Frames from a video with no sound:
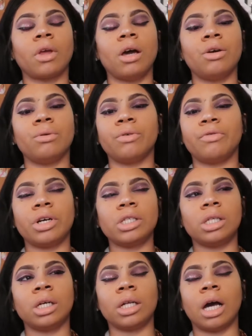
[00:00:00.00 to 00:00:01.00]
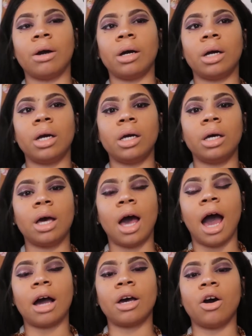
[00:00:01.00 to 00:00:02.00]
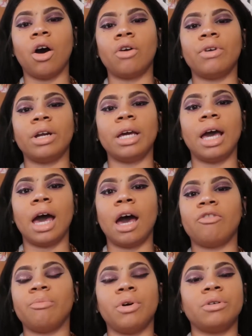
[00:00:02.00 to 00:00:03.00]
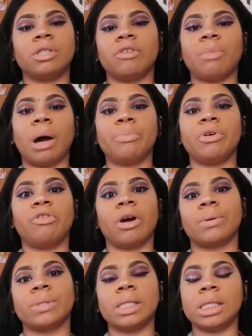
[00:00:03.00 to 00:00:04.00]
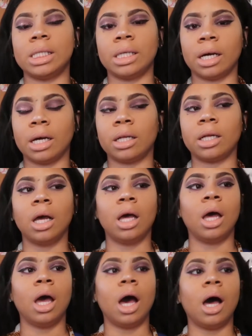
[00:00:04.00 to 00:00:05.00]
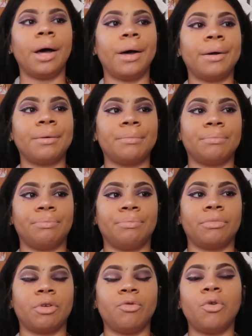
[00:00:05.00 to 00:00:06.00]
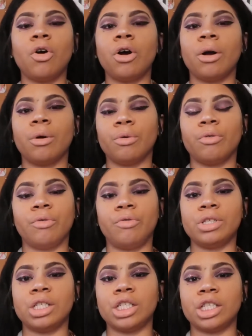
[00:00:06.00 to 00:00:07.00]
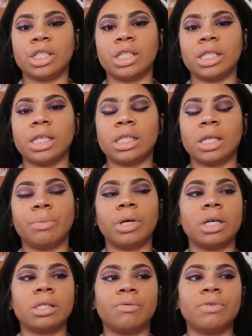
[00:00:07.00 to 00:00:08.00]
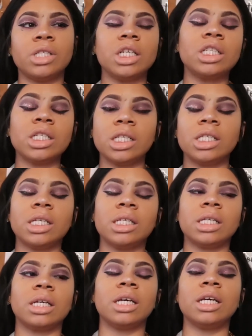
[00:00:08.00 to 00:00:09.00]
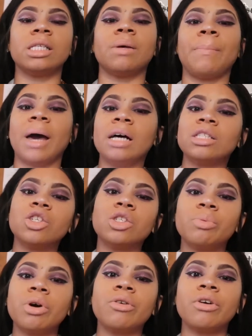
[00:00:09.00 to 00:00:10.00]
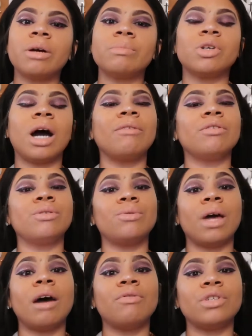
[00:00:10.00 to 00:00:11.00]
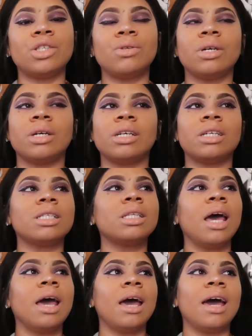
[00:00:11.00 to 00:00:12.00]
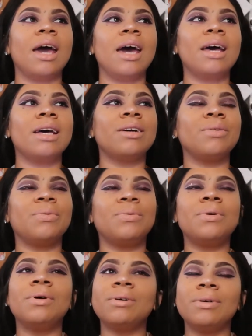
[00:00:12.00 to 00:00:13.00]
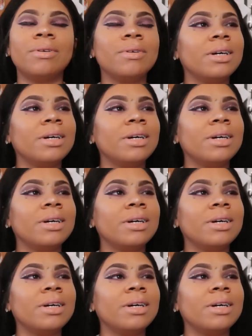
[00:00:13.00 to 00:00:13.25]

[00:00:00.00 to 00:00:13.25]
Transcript: a university in our area, I could already have most of my prerequisites done um, for physician assistant because the physician assistant is a master's program so I have to do that for two years and whew,